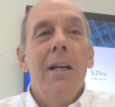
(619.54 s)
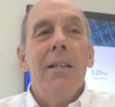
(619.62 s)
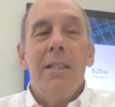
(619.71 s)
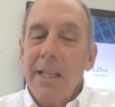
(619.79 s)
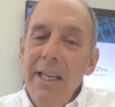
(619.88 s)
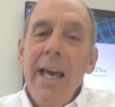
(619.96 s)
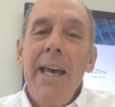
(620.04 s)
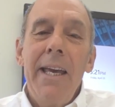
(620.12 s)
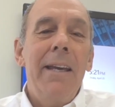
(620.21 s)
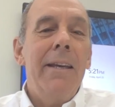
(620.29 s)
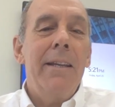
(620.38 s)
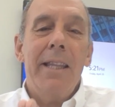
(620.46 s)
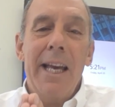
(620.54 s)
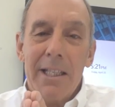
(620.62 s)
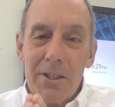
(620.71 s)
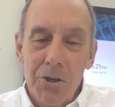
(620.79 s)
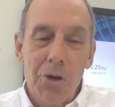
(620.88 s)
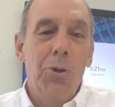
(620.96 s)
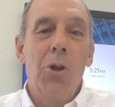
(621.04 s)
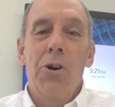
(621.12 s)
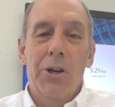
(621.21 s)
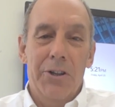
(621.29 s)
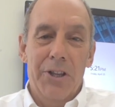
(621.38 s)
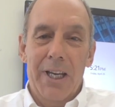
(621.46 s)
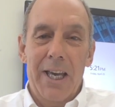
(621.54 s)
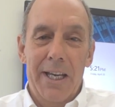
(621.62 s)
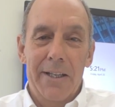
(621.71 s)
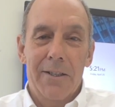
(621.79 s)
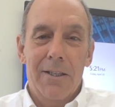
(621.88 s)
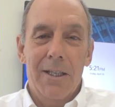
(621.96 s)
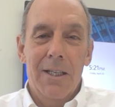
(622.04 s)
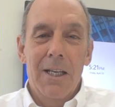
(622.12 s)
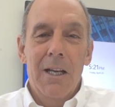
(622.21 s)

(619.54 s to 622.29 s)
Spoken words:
Today, that's no longer the case.